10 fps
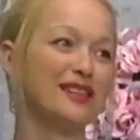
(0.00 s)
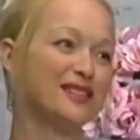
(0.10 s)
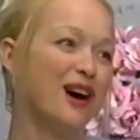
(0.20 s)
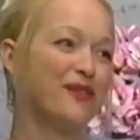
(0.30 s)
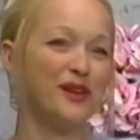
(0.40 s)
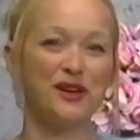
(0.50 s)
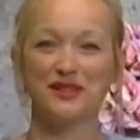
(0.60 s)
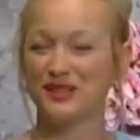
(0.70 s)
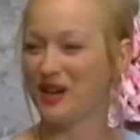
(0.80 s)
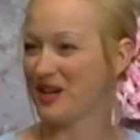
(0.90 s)
off and goes
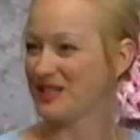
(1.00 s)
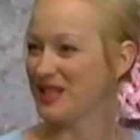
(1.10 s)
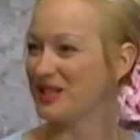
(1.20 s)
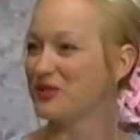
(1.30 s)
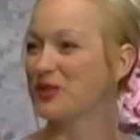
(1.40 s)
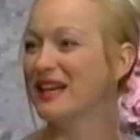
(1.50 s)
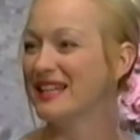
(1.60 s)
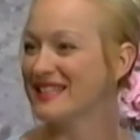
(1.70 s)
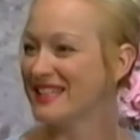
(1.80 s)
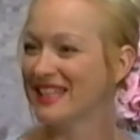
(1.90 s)
and talks to his
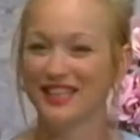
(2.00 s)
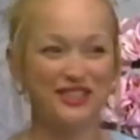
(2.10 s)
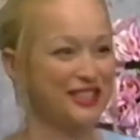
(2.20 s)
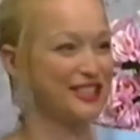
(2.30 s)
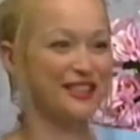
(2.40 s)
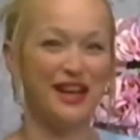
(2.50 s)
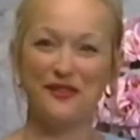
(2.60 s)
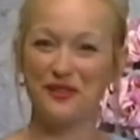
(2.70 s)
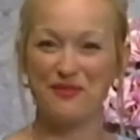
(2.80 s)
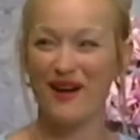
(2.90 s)
friends, and he's just the
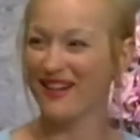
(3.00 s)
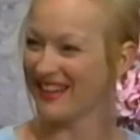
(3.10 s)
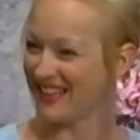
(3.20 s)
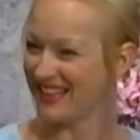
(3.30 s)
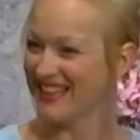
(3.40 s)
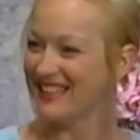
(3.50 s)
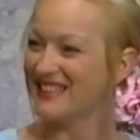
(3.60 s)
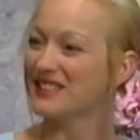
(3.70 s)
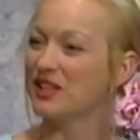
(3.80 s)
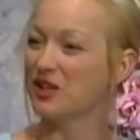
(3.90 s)
life of the party.
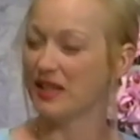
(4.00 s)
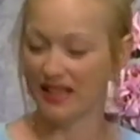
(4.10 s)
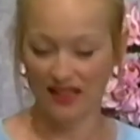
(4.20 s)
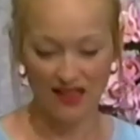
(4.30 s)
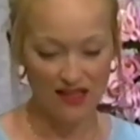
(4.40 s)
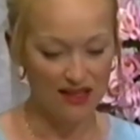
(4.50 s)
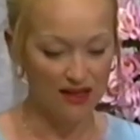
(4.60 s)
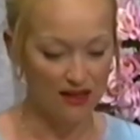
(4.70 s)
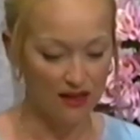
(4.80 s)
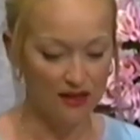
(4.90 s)
So, and I think
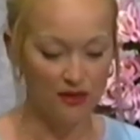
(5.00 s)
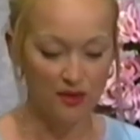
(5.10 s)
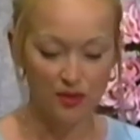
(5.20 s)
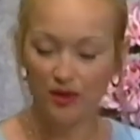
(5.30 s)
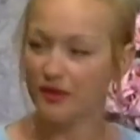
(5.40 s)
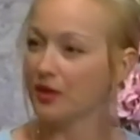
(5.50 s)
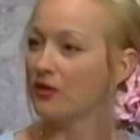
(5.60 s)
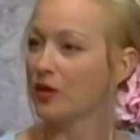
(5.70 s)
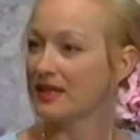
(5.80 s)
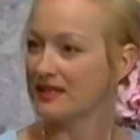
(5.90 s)
that, you know, improving your
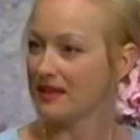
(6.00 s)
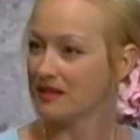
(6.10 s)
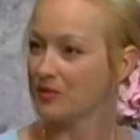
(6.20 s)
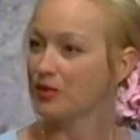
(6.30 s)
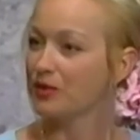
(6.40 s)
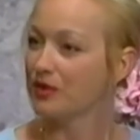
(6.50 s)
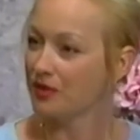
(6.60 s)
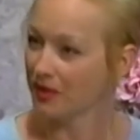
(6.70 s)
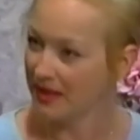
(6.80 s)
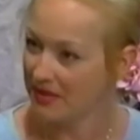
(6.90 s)
voice does improve
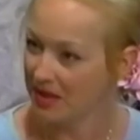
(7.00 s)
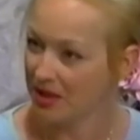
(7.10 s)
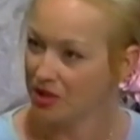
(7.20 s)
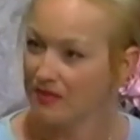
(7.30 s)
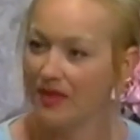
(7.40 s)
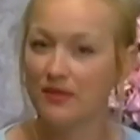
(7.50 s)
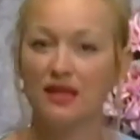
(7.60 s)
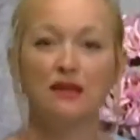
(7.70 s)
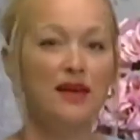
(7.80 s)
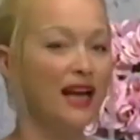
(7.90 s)
your image. I
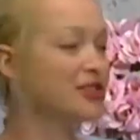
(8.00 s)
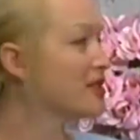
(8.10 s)
mean, imagine